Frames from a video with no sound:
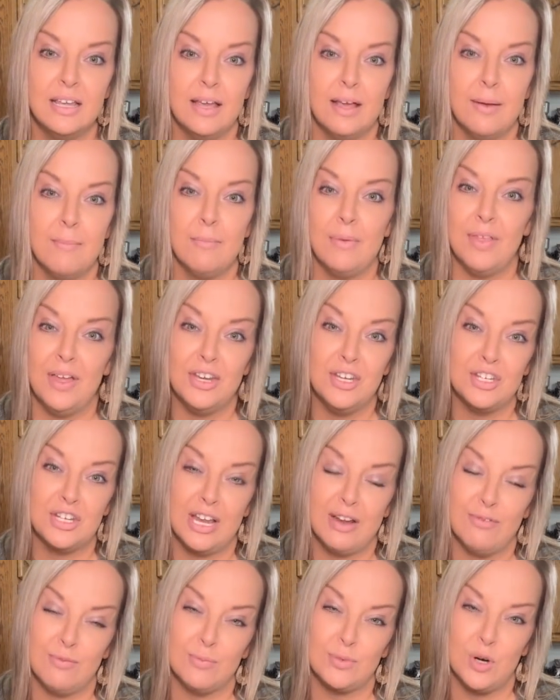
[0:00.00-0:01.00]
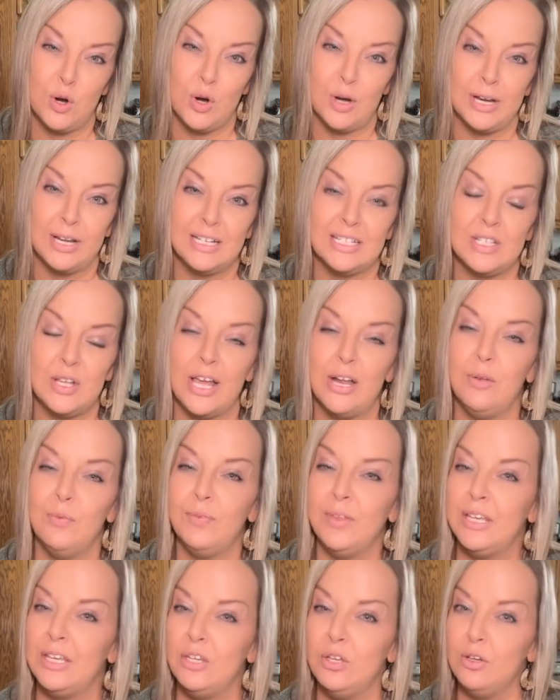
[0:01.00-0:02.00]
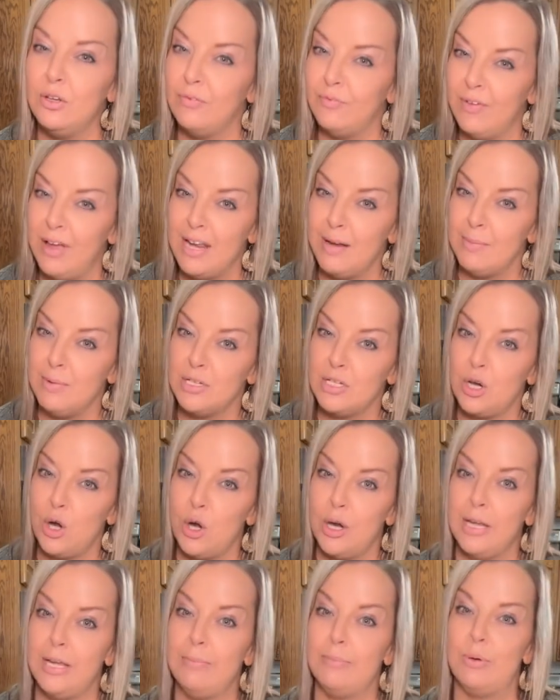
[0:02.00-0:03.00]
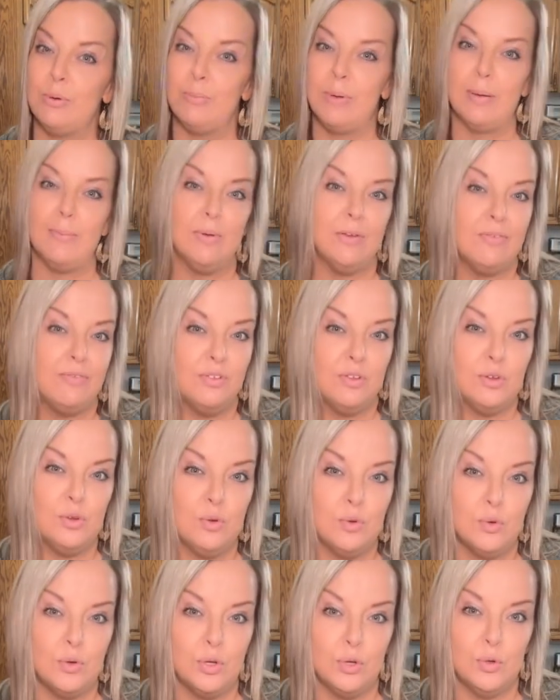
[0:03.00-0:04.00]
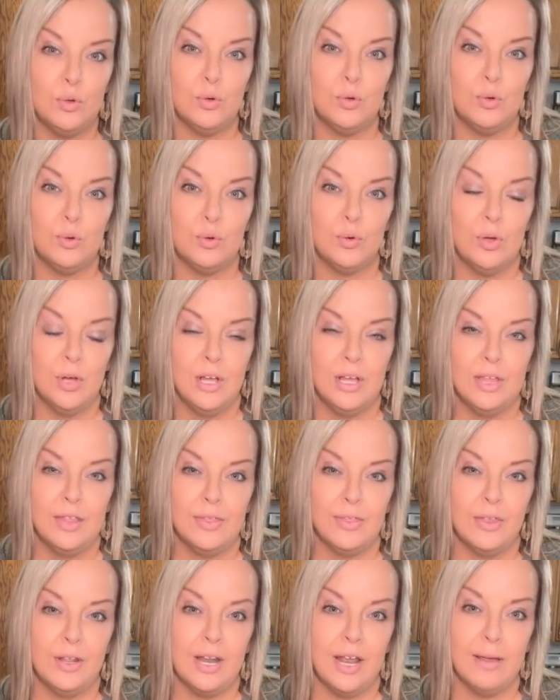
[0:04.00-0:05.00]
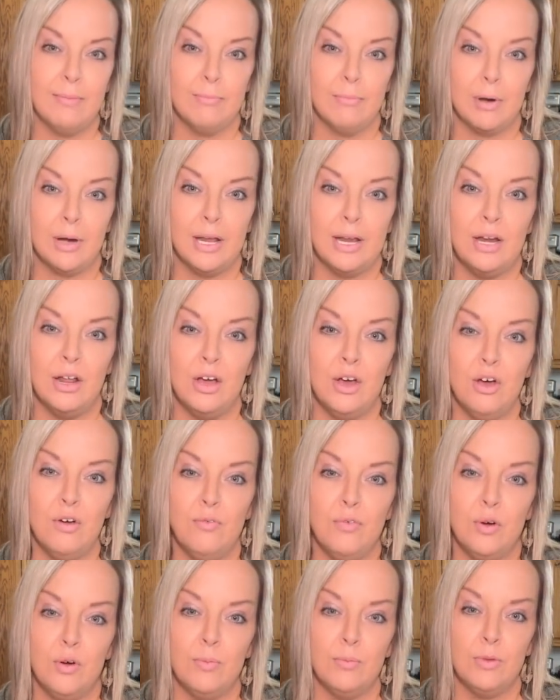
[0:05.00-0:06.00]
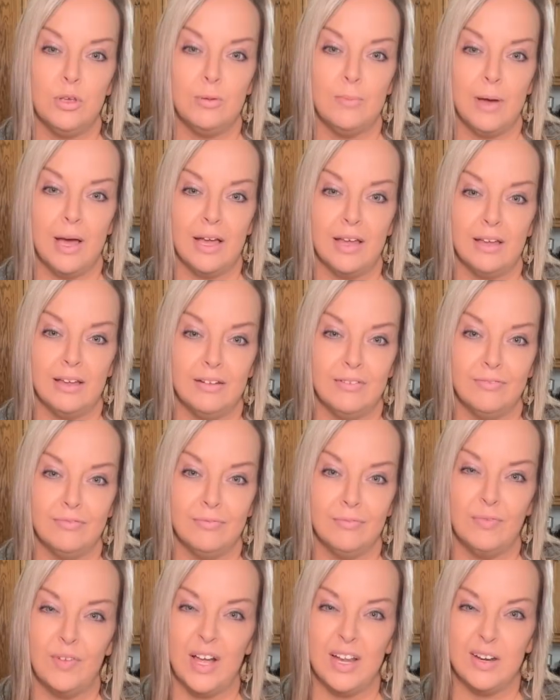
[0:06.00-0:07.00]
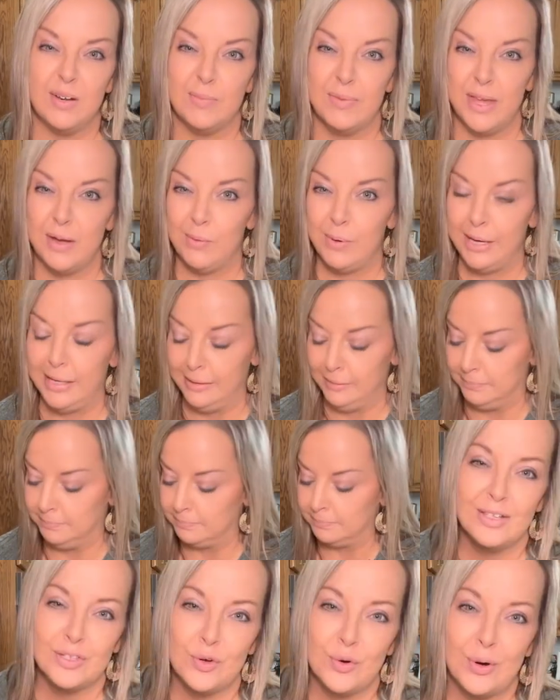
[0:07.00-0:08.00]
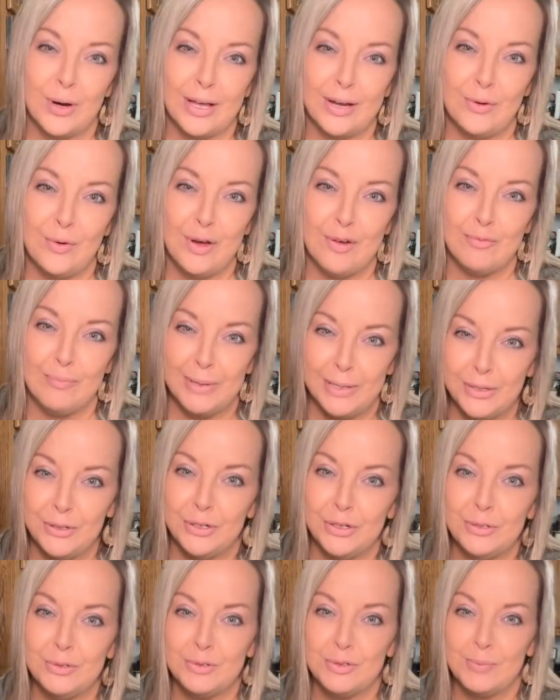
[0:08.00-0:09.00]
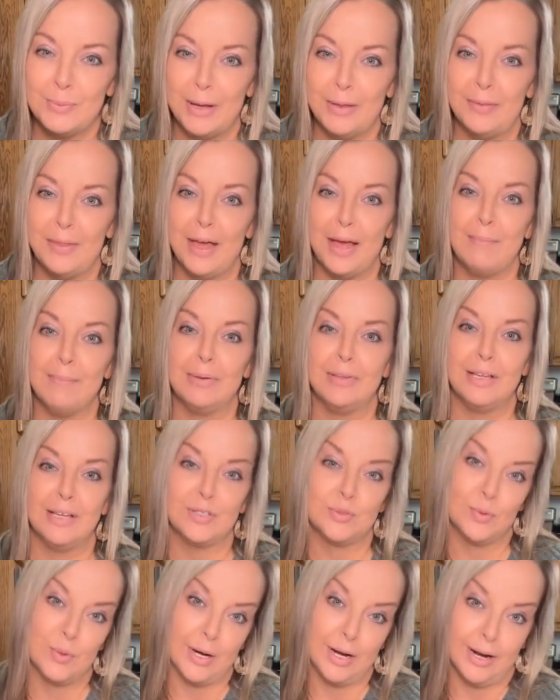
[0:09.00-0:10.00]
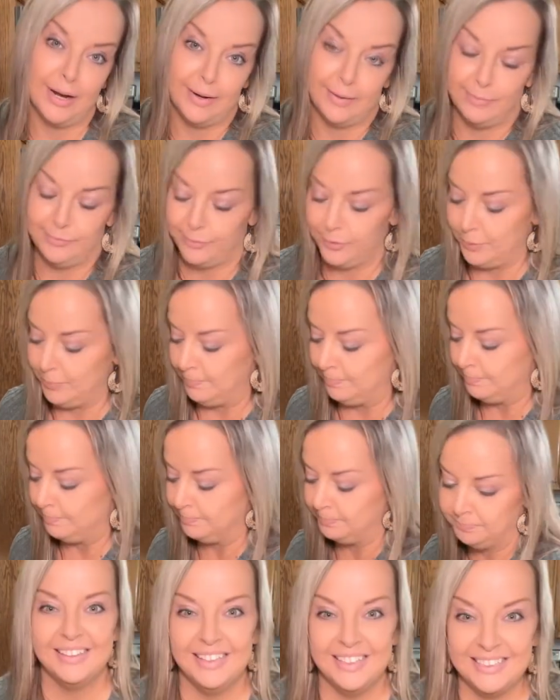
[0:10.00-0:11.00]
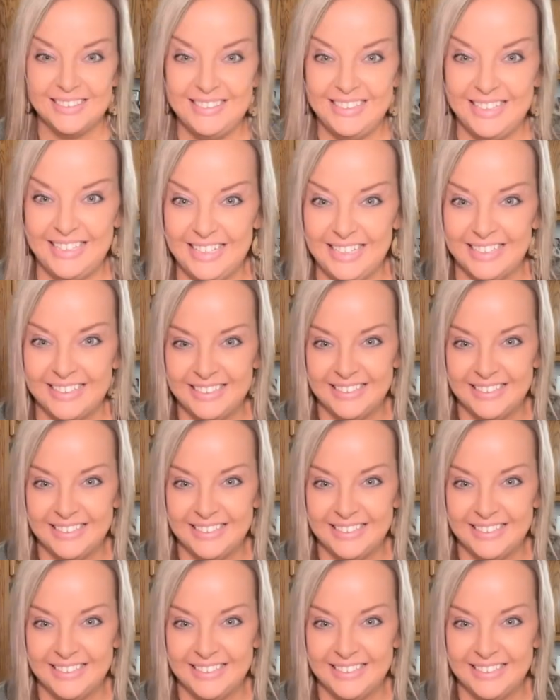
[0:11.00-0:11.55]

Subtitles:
but they just came from Target, so I don't think you can find them at Target, but maybe if you Google the name brand of them, you might can find them that way. Sorry, I don't have better news about that, but that's where I got them from. Let's dig in.